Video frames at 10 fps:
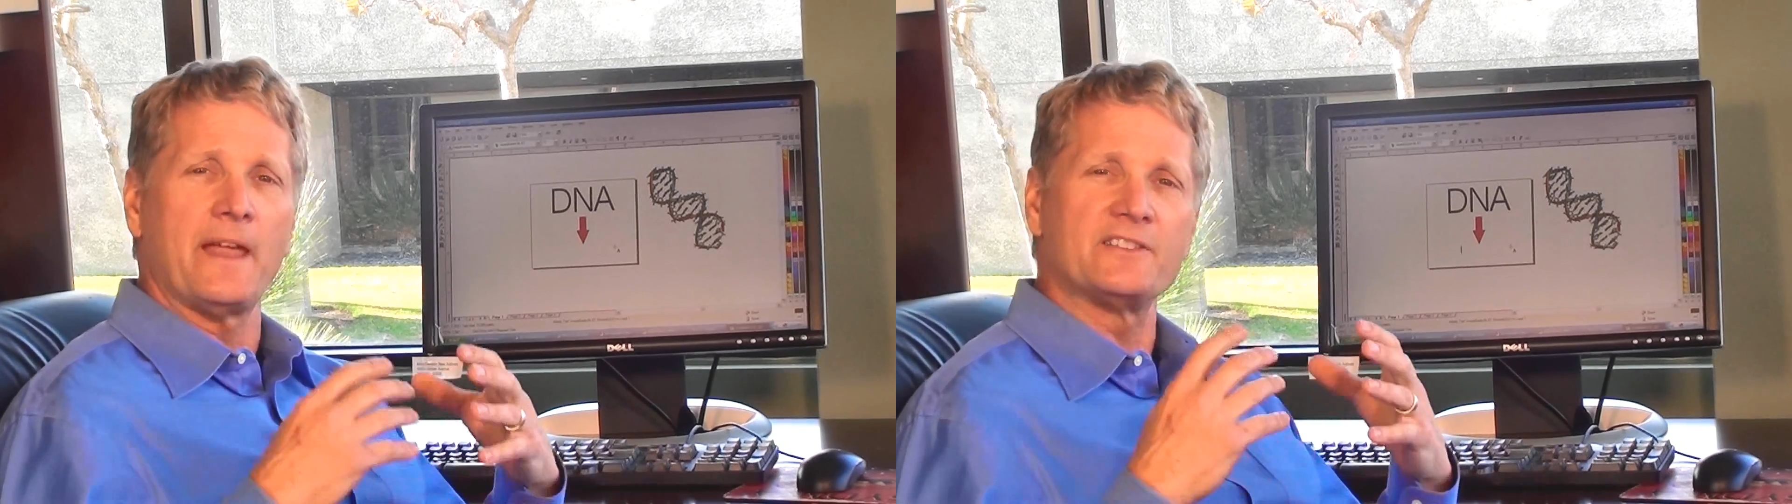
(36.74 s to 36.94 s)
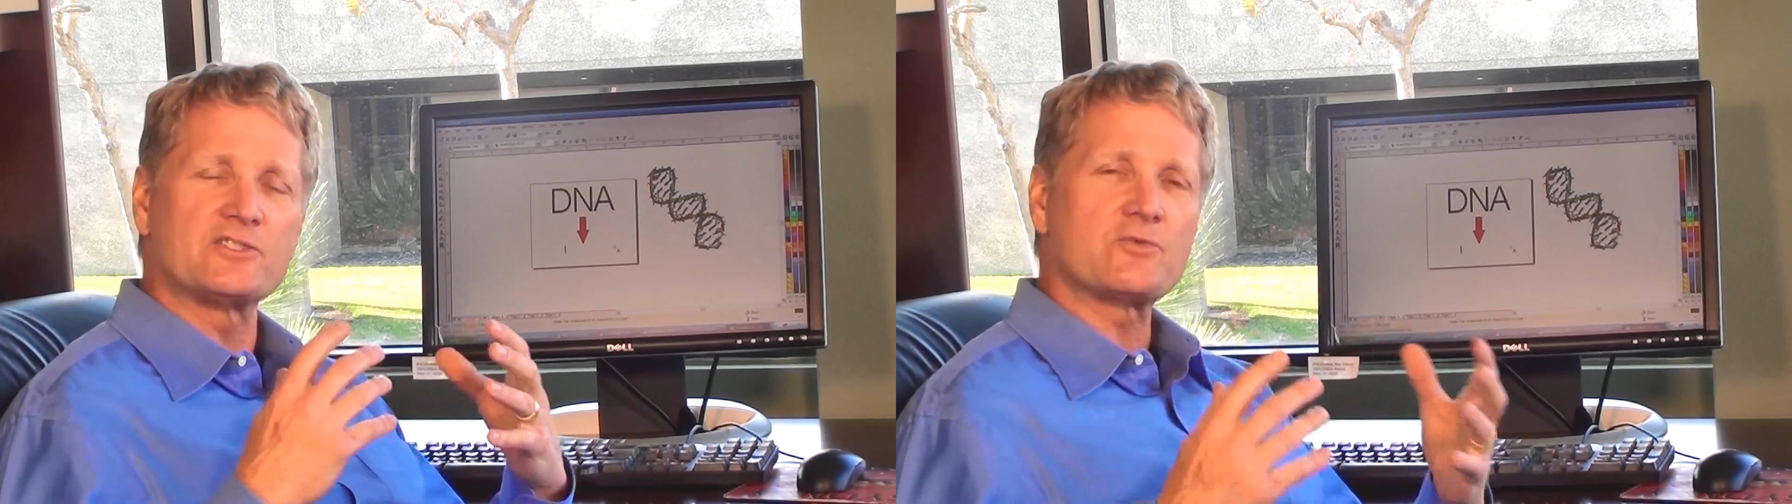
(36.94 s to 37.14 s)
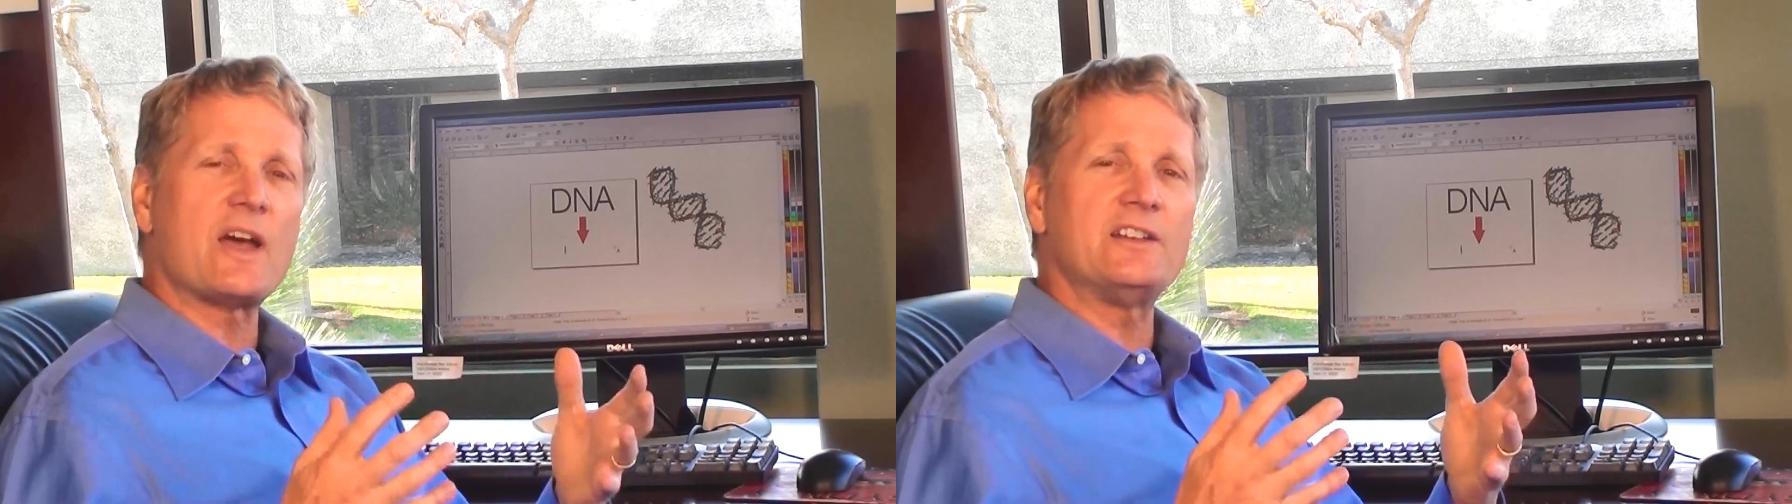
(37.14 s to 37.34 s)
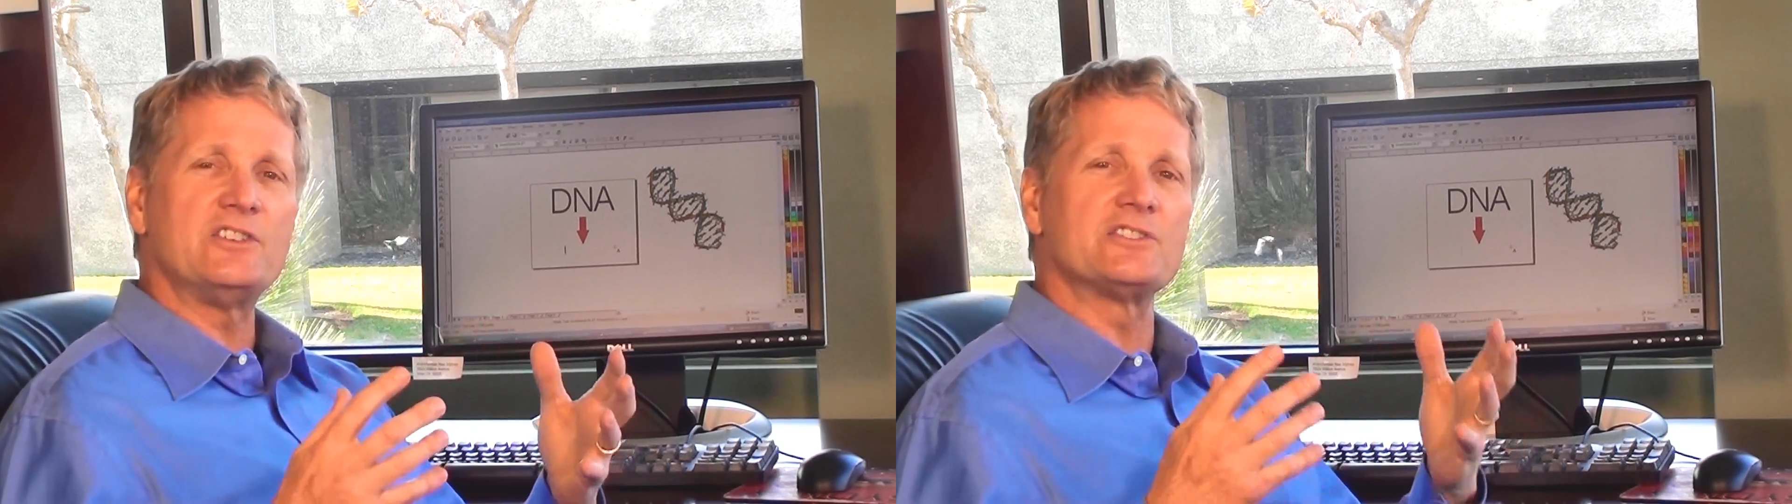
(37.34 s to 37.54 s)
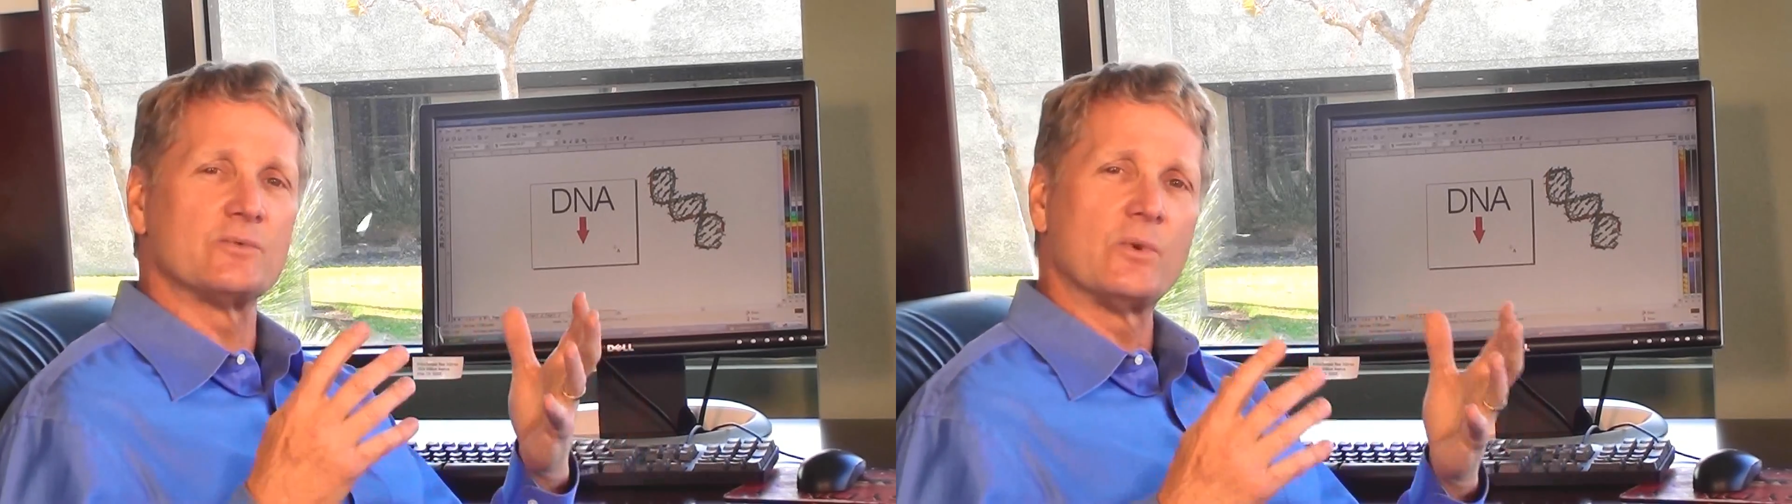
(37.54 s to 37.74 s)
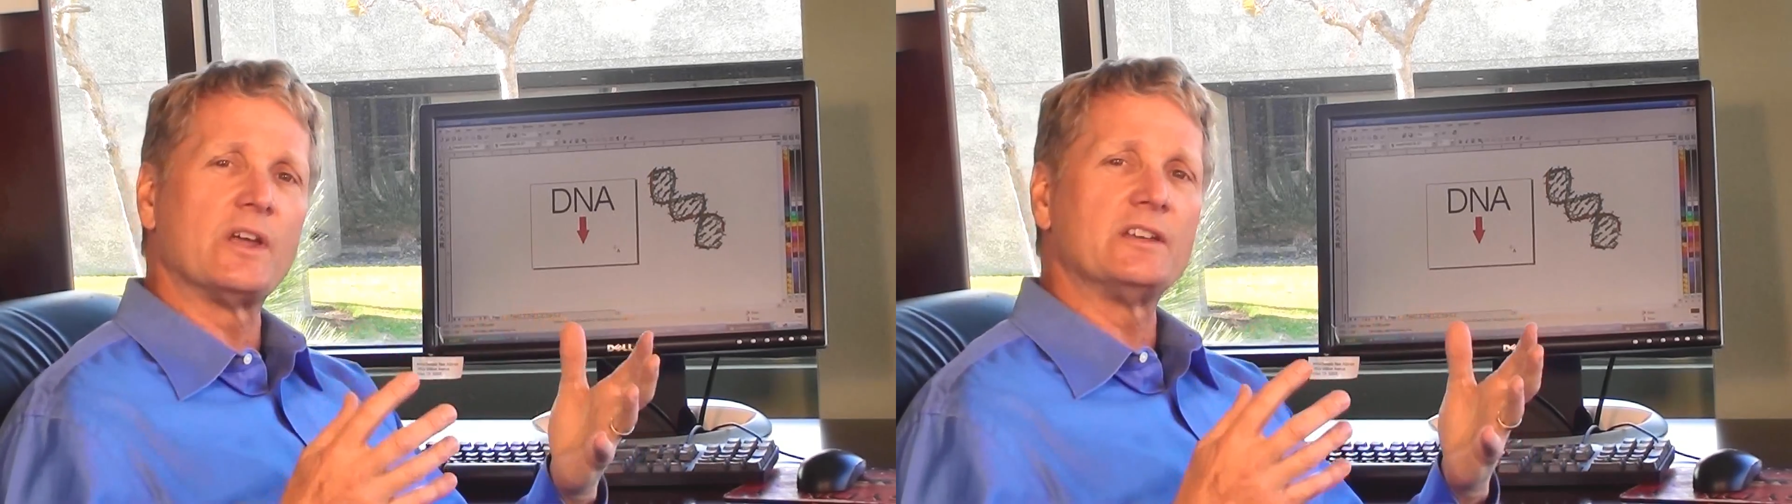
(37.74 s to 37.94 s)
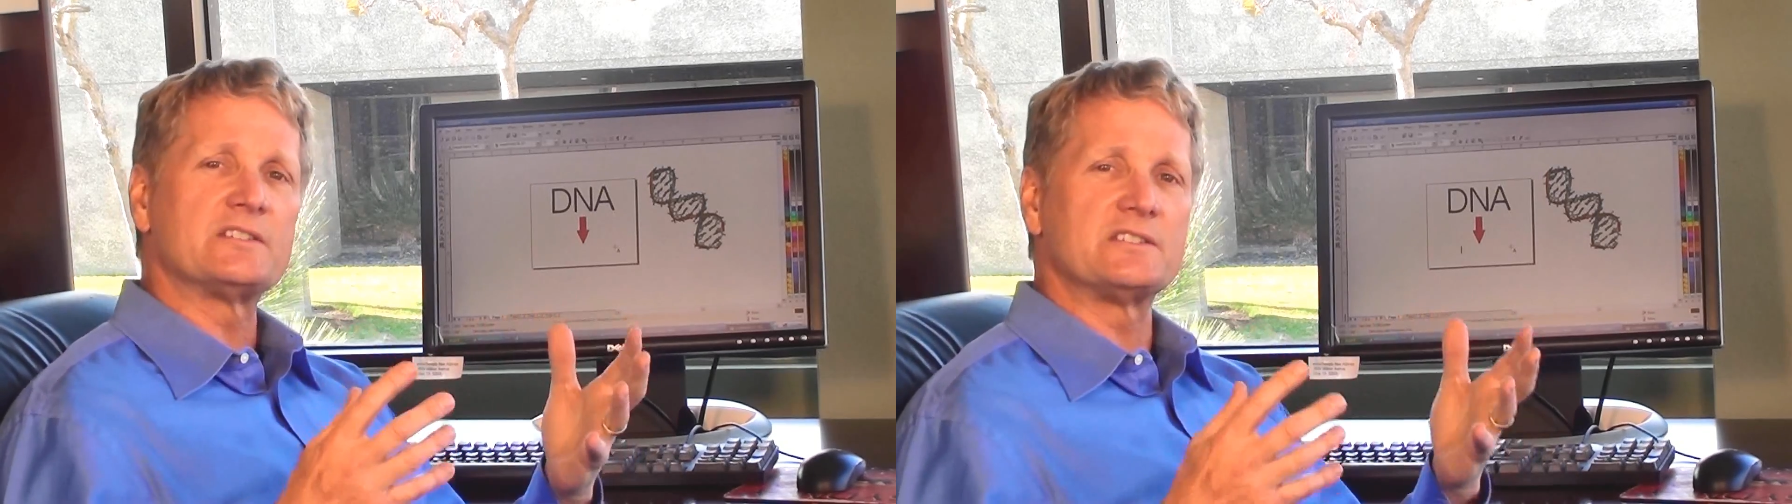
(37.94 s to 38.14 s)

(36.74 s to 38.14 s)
and strategies and ways